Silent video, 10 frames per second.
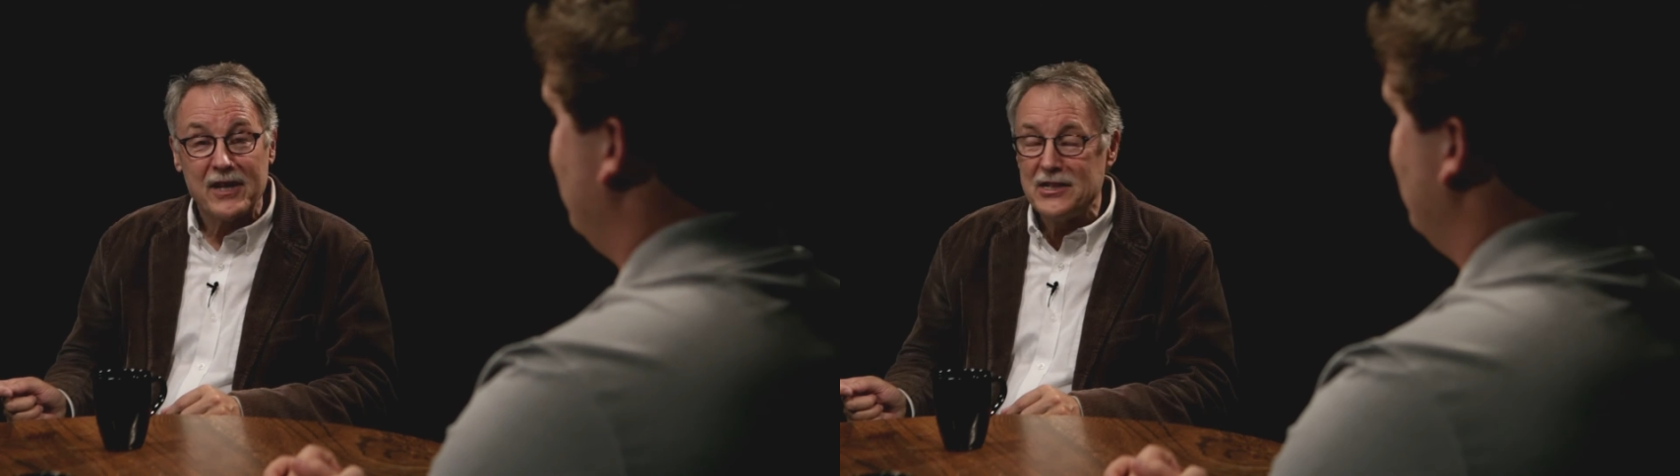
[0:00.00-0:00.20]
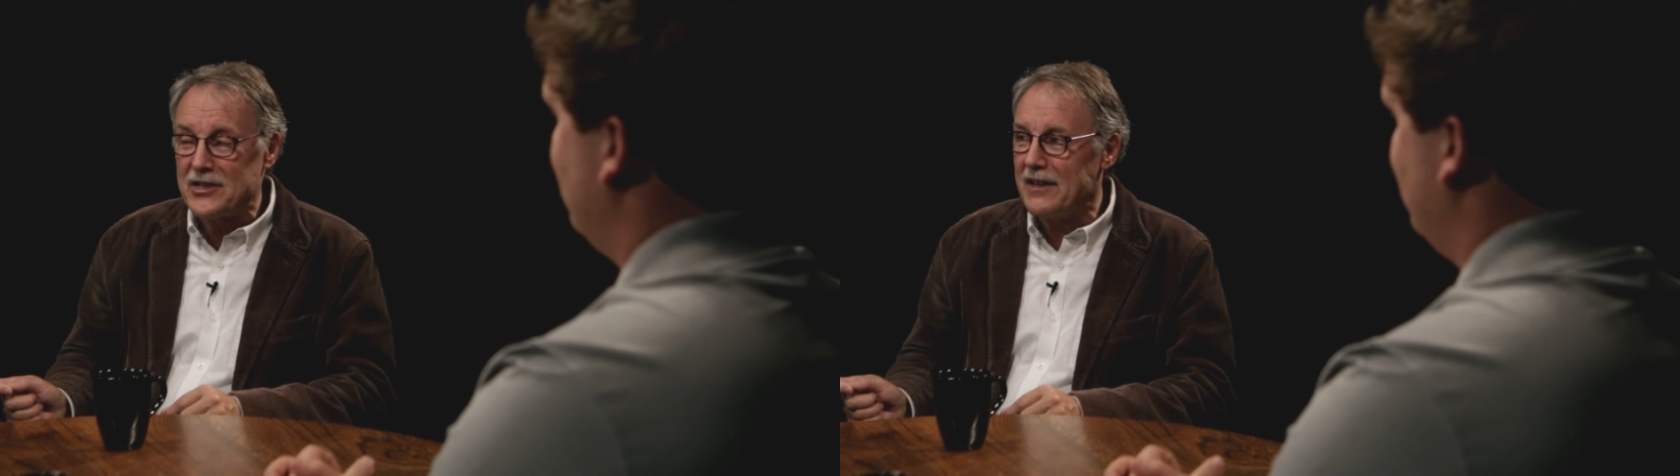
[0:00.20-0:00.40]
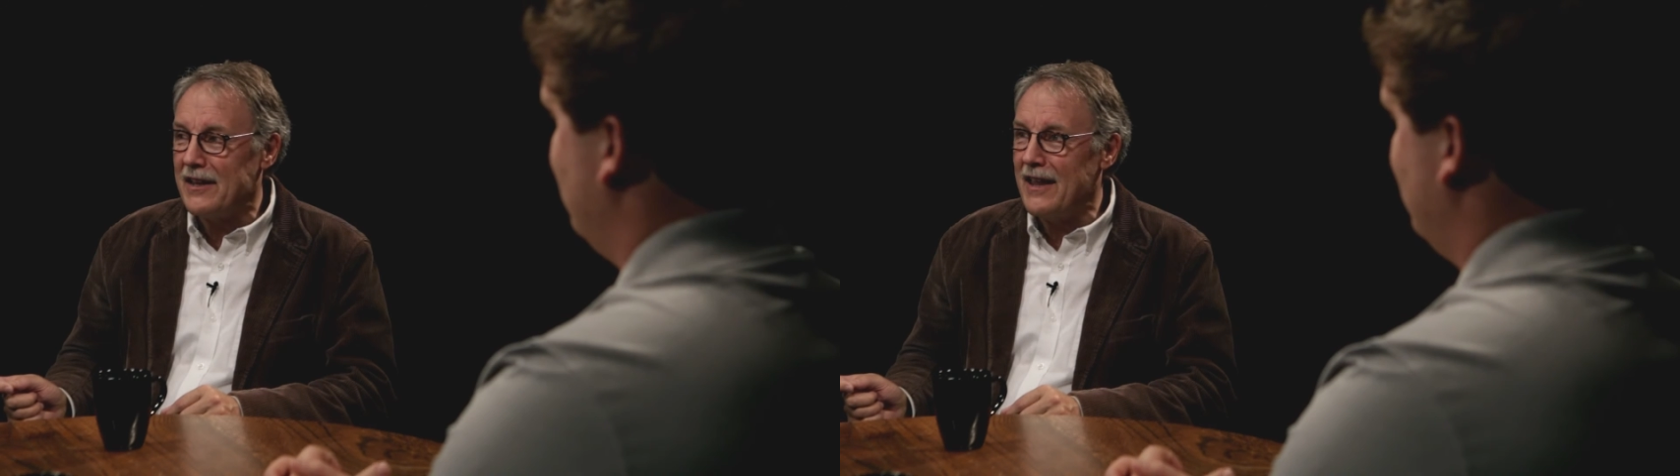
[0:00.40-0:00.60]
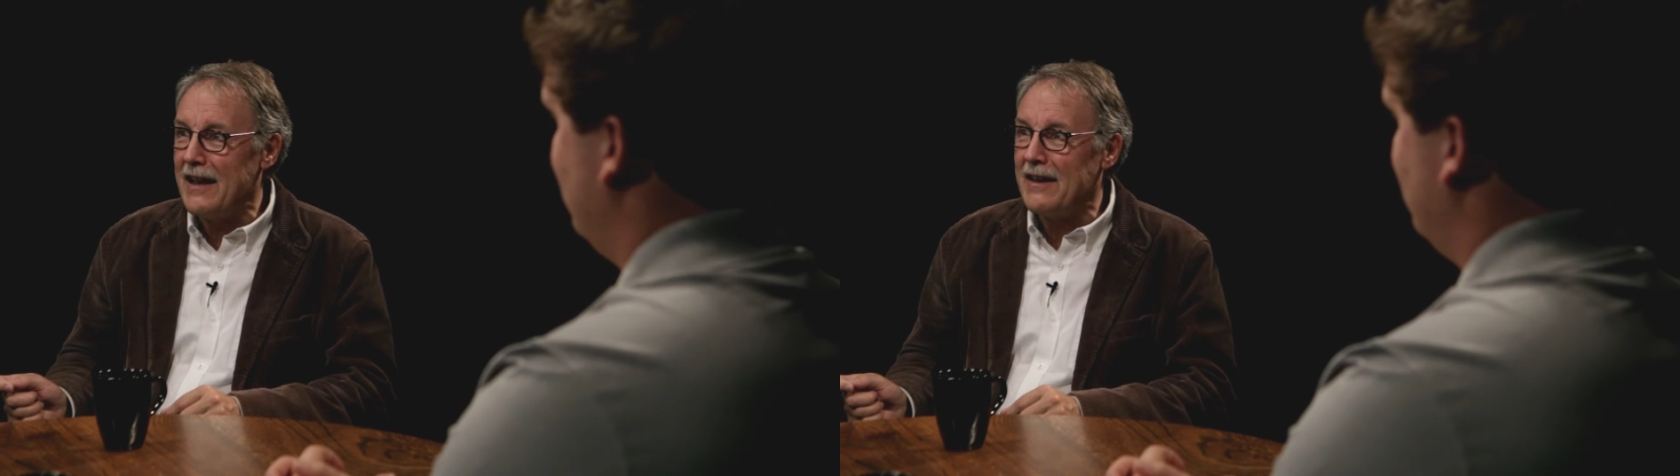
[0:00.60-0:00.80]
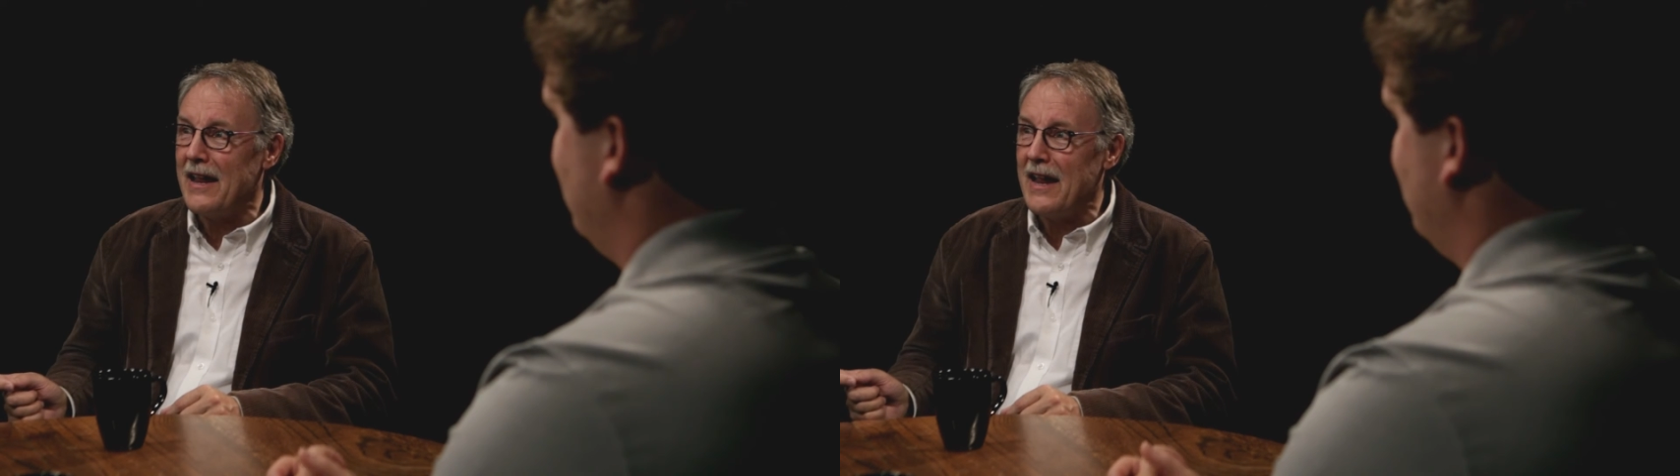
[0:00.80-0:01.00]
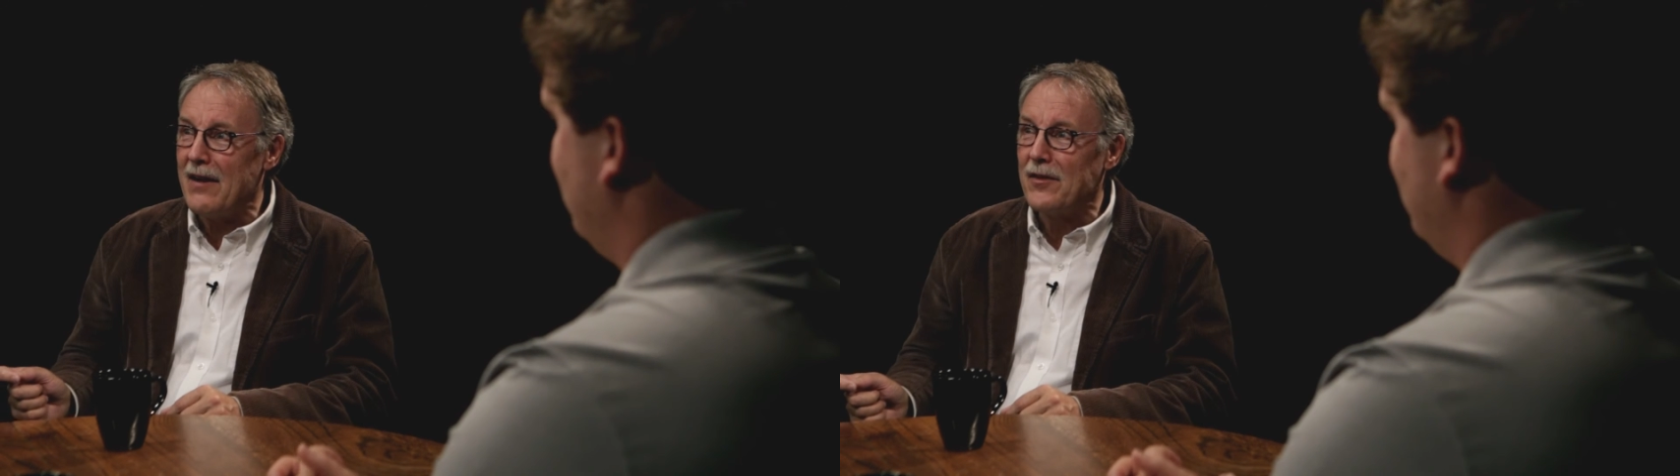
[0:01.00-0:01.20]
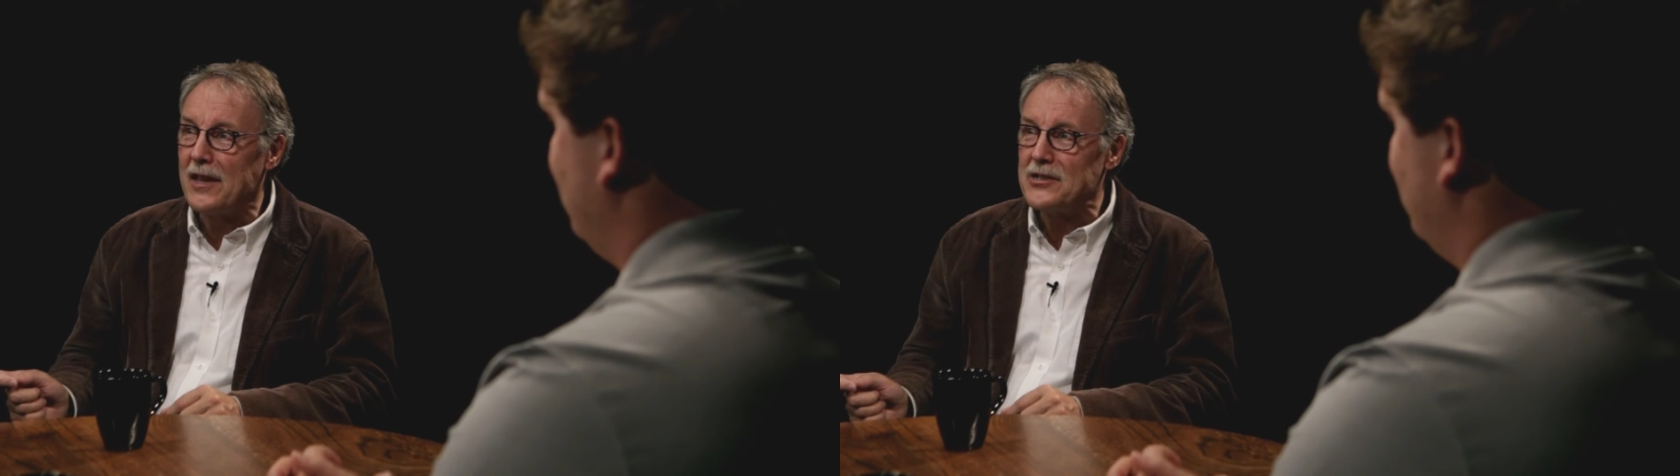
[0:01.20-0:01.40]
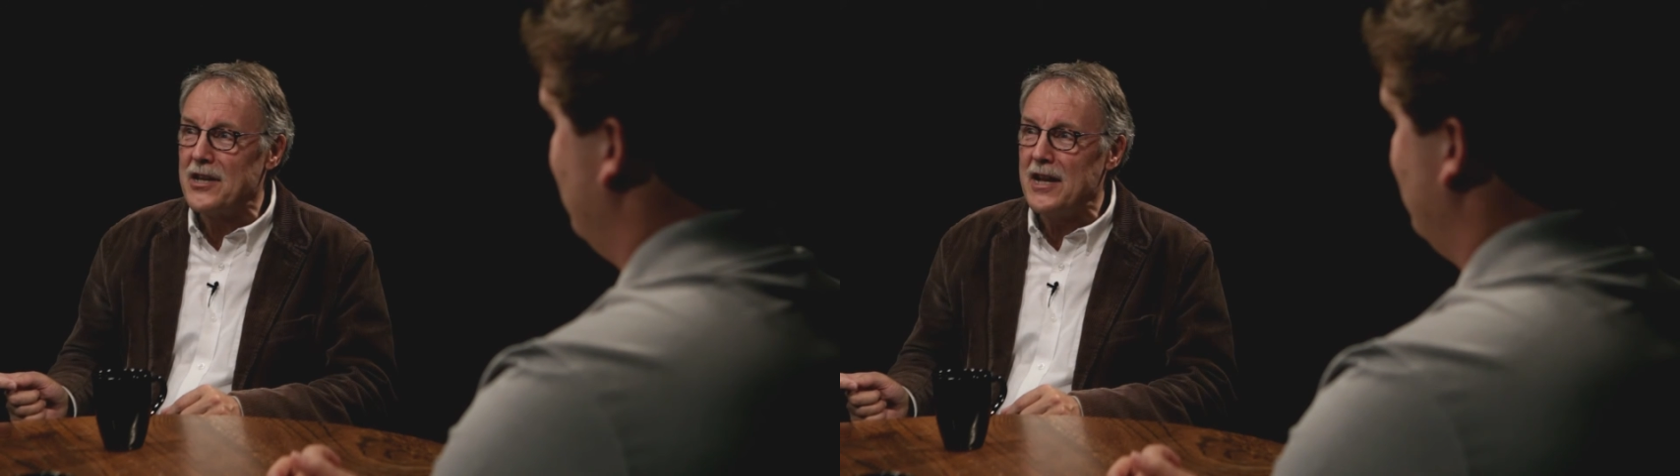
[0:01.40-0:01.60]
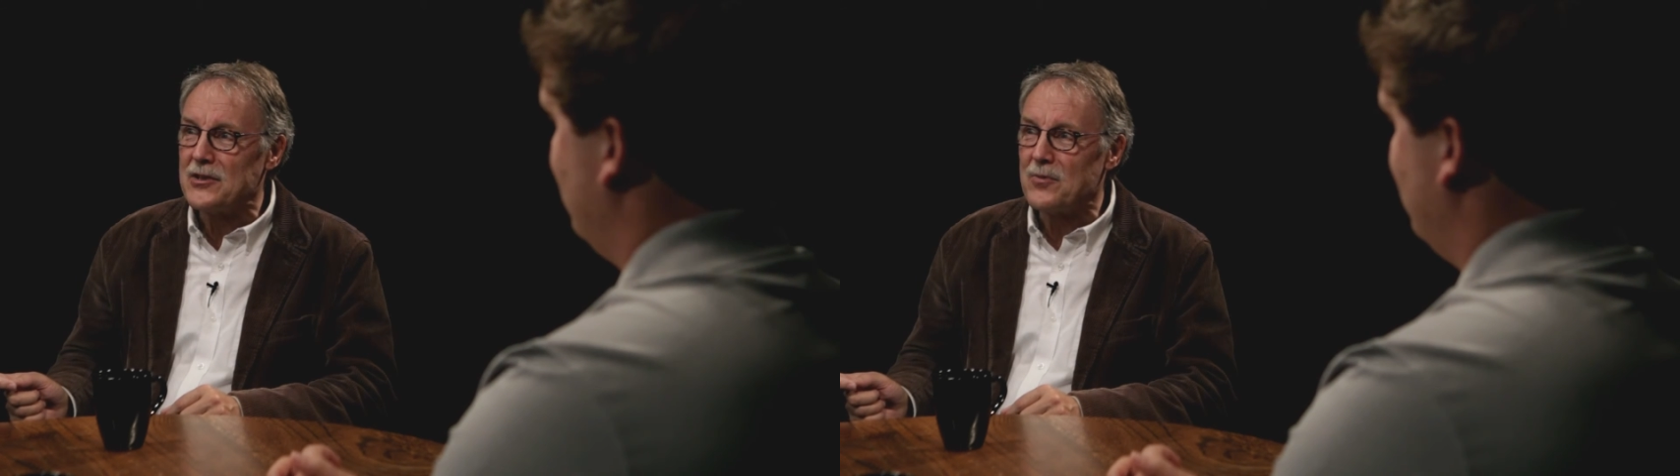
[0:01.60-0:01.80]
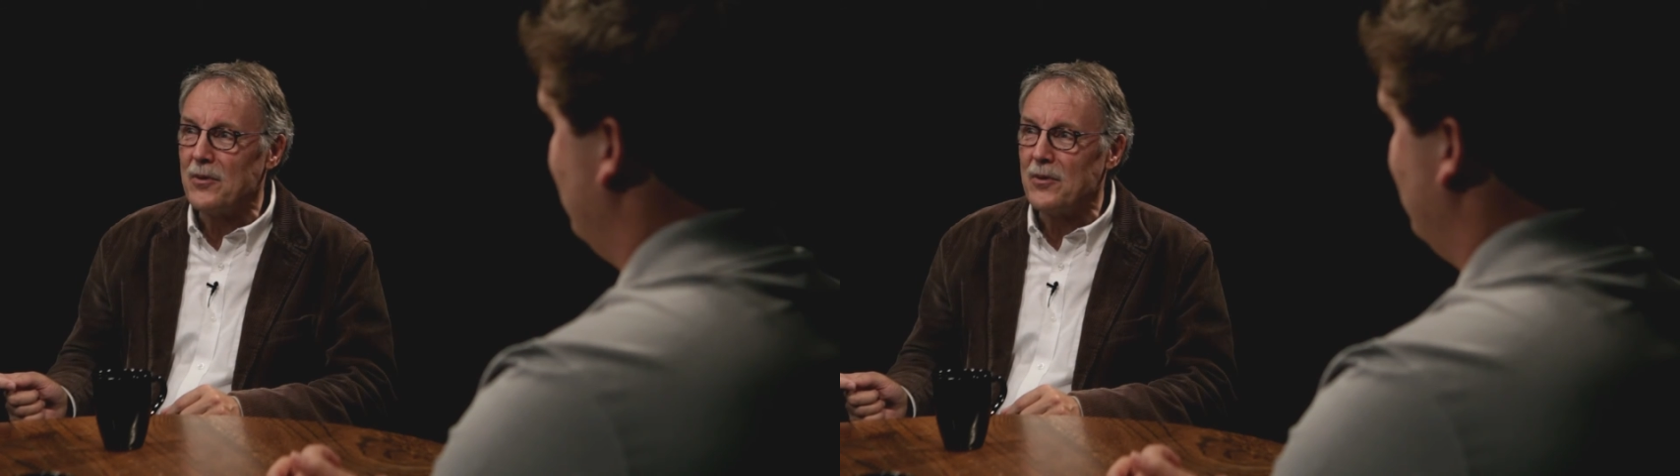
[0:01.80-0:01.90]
And he said that day everything changed.